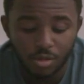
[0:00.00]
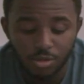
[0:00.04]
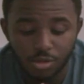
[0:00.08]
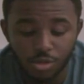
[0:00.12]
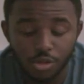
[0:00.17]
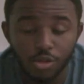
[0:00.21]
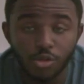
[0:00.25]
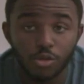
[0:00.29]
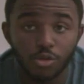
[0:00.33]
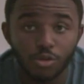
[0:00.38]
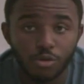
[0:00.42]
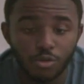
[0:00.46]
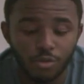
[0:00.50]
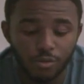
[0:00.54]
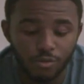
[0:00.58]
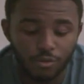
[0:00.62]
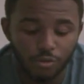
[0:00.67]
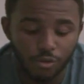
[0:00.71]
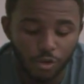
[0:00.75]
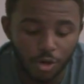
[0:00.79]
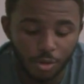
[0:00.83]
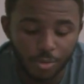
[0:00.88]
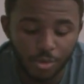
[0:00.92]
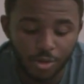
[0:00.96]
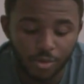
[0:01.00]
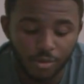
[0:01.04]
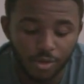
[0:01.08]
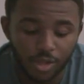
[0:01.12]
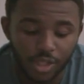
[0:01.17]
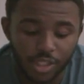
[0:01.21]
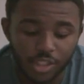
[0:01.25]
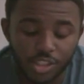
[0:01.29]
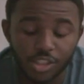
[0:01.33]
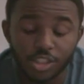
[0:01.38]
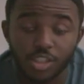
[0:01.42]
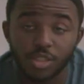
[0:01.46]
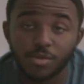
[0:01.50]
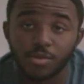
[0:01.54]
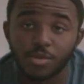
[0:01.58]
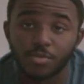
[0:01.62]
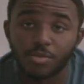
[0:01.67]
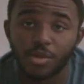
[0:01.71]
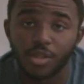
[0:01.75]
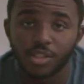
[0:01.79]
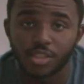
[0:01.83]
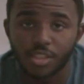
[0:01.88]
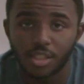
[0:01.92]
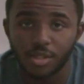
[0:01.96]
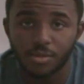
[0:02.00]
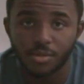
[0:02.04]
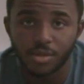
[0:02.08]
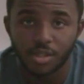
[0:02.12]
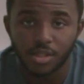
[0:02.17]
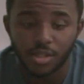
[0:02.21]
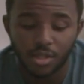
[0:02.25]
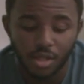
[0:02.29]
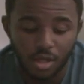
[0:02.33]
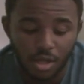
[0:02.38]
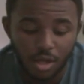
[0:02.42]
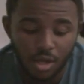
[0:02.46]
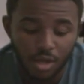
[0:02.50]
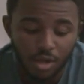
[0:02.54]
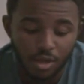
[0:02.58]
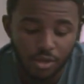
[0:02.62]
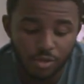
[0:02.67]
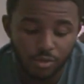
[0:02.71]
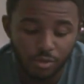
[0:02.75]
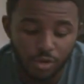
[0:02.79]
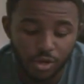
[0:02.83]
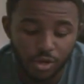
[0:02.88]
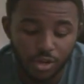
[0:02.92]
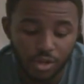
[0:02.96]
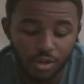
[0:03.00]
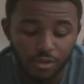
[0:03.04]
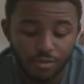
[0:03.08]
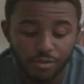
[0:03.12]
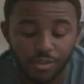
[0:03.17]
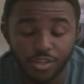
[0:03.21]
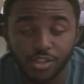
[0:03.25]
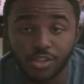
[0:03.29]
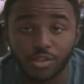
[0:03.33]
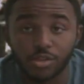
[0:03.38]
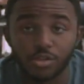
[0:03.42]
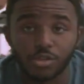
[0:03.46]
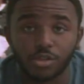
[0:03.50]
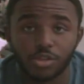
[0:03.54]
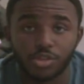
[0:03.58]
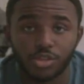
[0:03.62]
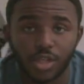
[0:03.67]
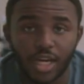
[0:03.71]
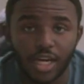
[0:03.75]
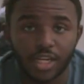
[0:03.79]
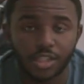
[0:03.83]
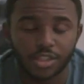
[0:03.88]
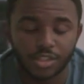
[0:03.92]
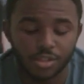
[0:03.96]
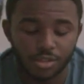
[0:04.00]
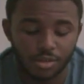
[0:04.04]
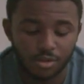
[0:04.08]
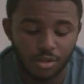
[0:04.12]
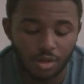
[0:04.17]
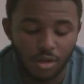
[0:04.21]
2, forming relationships and proximity, 3, physical attraction,